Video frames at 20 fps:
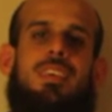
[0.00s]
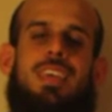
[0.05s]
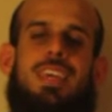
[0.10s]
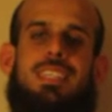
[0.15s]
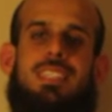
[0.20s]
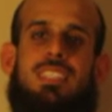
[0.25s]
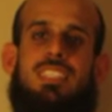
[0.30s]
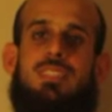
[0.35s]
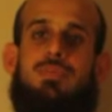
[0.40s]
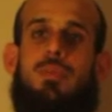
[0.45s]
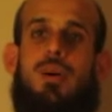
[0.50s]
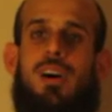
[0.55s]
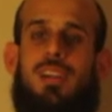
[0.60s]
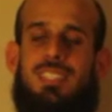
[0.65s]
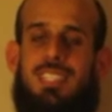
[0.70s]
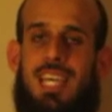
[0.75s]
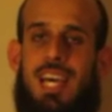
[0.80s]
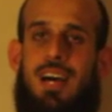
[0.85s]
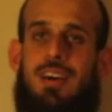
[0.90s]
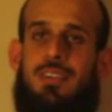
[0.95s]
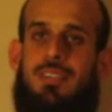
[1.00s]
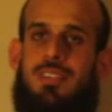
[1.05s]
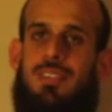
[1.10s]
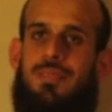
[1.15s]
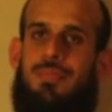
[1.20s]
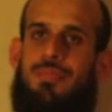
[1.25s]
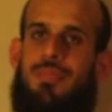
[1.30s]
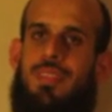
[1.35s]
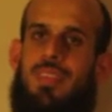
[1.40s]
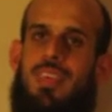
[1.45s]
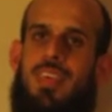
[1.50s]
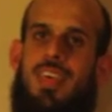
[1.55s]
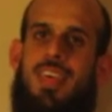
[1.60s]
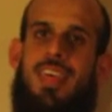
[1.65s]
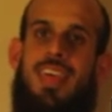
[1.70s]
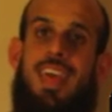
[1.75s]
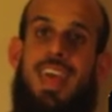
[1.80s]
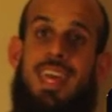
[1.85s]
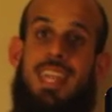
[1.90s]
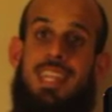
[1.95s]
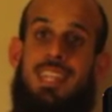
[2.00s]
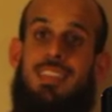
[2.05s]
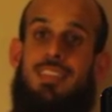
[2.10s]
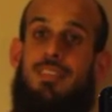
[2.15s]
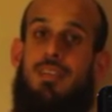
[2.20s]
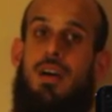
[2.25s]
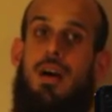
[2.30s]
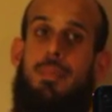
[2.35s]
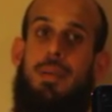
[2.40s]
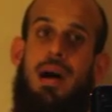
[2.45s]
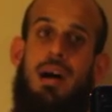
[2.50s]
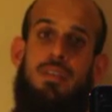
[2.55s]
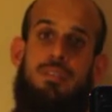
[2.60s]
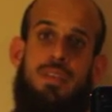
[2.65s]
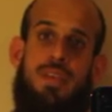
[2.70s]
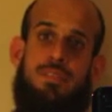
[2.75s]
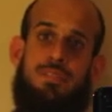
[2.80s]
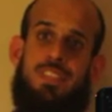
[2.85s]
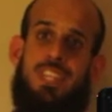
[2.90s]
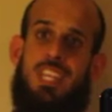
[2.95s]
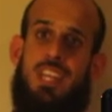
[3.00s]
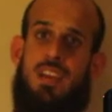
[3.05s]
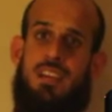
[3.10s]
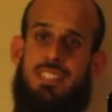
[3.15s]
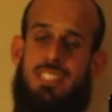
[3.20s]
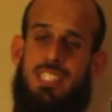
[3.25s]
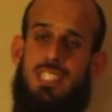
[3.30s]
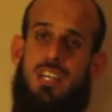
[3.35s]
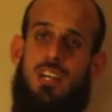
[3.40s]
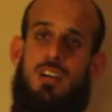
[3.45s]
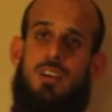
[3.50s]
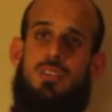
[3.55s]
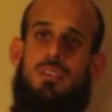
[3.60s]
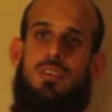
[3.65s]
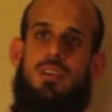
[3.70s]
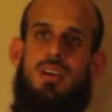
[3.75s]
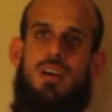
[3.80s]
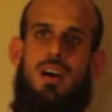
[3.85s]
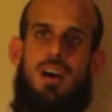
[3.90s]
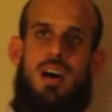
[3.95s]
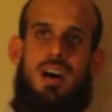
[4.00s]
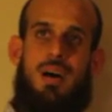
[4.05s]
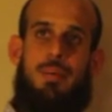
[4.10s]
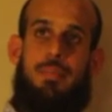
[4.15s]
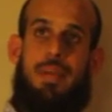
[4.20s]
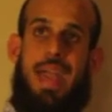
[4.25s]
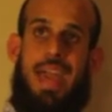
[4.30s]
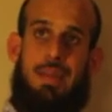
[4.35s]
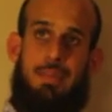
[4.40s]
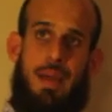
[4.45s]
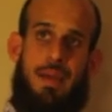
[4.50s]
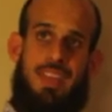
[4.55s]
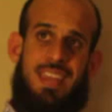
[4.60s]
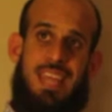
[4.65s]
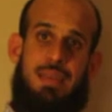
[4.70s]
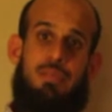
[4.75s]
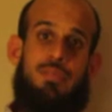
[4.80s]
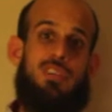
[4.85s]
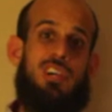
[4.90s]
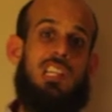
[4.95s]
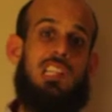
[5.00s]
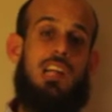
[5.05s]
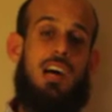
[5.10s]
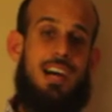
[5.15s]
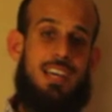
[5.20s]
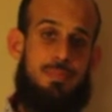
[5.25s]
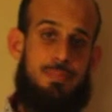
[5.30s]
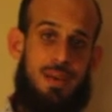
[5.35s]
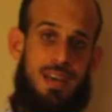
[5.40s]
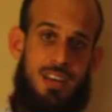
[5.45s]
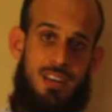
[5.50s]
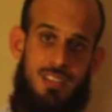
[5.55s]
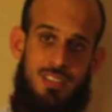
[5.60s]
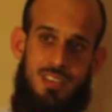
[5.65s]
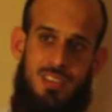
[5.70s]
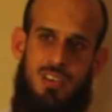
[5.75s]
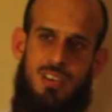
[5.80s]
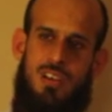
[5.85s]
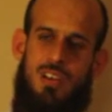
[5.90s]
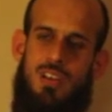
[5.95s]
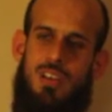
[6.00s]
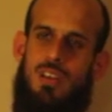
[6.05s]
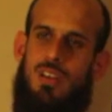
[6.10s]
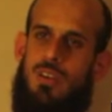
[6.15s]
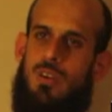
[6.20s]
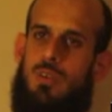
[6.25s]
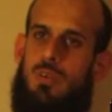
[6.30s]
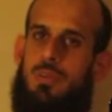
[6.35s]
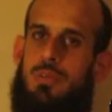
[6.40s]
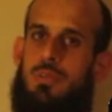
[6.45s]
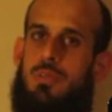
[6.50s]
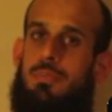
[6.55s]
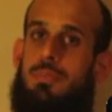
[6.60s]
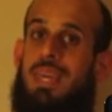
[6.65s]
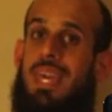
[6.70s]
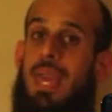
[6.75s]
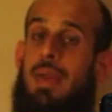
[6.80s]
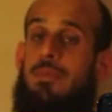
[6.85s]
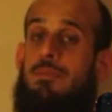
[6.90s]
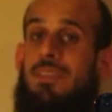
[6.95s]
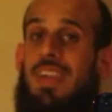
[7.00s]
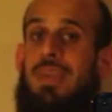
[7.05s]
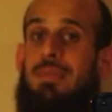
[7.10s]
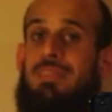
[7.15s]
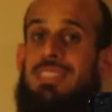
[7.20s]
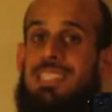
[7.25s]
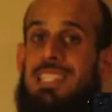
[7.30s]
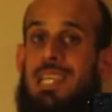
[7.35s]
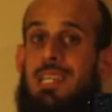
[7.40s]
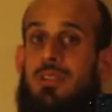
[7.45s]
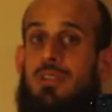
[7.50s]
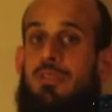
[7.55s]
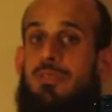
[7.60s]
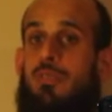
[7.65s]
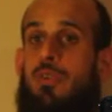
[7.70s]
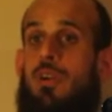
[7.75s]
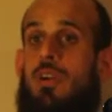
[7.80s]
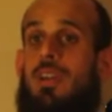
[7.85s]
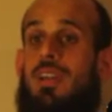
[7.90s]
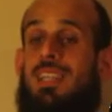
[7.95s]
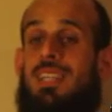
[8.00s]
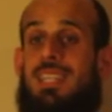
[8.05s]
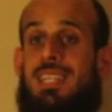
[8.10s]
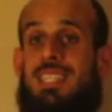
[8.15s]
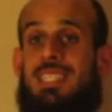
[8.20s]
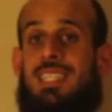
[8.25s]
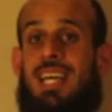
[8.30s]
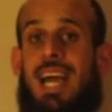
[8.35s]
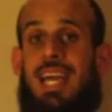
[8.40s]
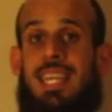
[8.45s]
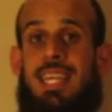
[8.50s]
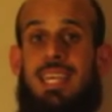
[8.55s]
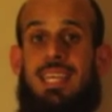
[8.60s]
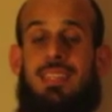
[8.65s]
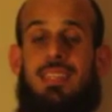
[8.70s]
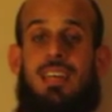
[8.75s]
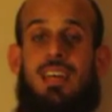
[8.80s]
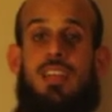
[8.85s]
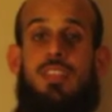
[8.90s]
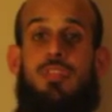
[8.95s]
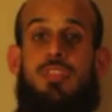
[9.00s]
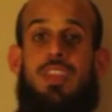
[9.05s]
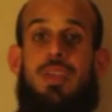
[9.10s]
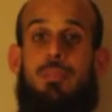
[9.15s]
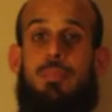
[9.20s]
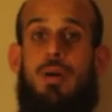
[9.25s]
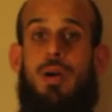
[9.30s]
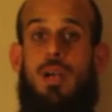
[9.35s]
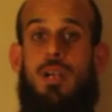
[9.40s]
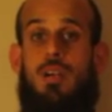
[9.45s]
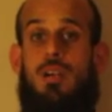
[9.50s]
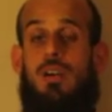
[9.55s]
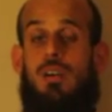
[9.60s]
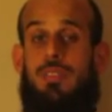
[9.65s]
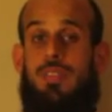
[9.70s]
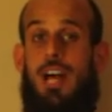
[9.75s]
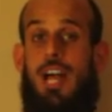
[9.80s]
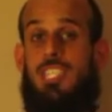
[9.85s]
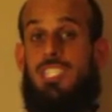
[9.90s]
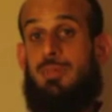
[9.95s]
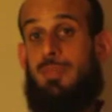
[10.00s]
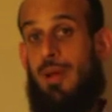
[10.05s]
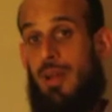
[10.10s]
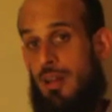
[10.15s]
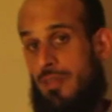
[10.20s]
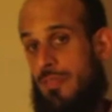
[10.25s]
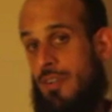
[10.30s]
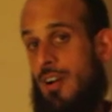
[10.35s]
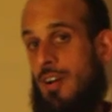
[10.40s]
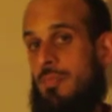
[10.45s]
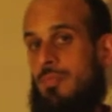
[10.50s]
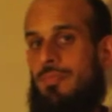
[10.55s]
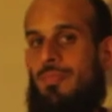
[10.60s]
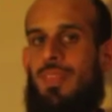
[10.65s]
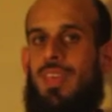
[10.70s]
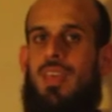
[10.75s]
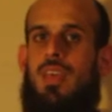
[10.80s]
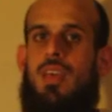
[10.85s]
is a small town, and about 50 years ago, a man by the name of Claude Bell, who became famous later for designing the theme park called Knott's Berry Farm,